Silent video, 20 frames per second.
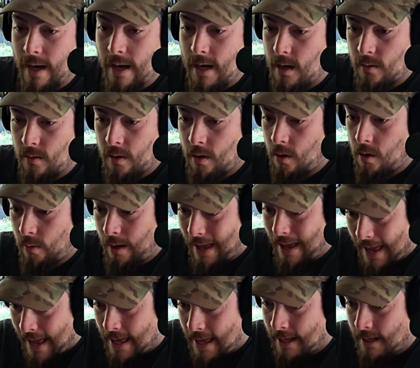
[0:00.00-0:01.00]
we don't go
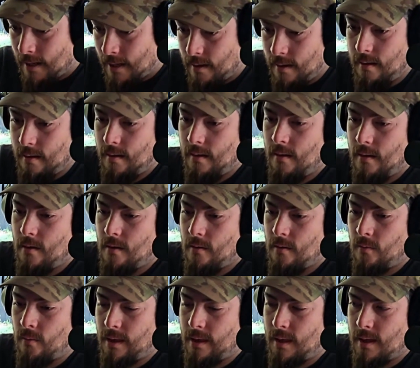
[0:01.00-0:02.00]
in
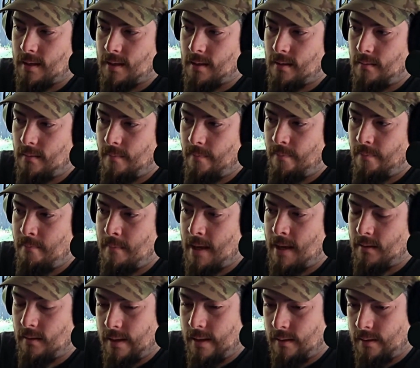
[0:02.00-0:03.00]
with this
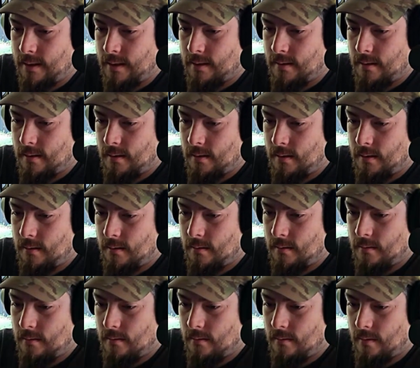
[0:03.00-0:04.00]
mental illness,
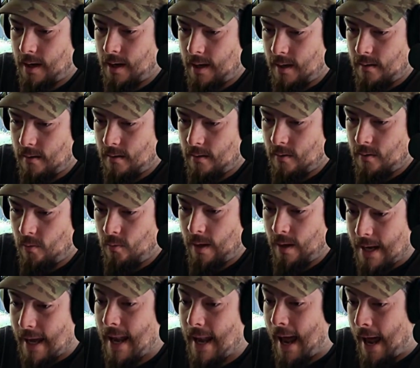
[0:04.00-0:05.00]
right?
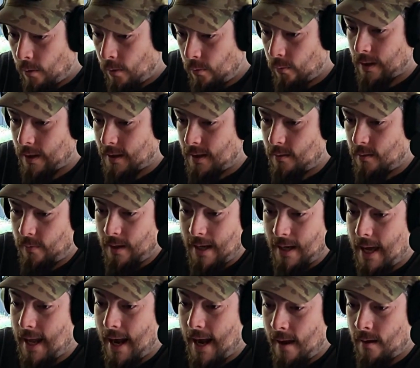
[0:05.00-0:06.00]
We get out with it. We
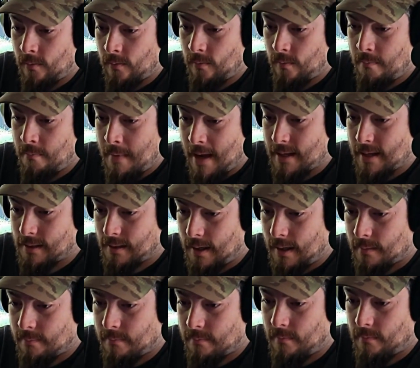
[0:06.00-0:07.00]
get out messed
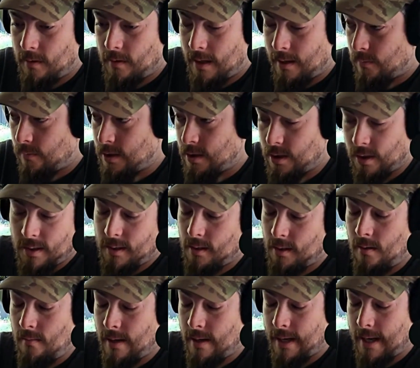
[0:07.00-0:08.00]
up. Like we
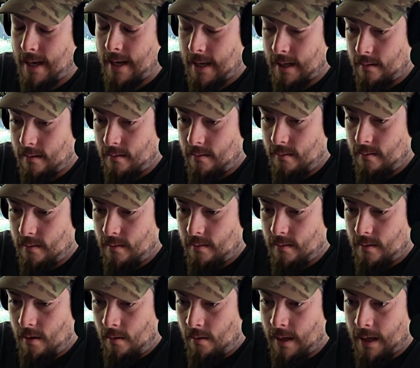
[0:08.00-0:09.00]
just, oh my God,
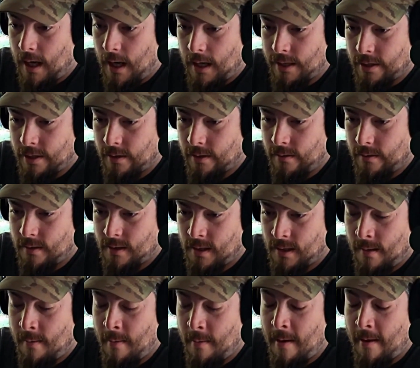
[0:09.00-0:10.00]
dude. It's
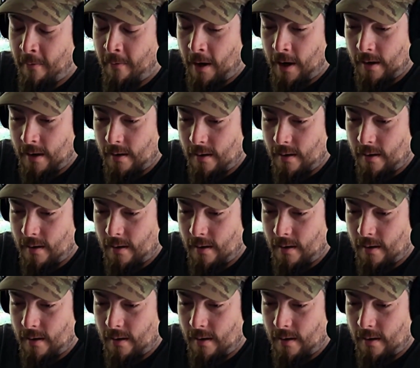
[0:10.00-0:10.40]
an MMA fight.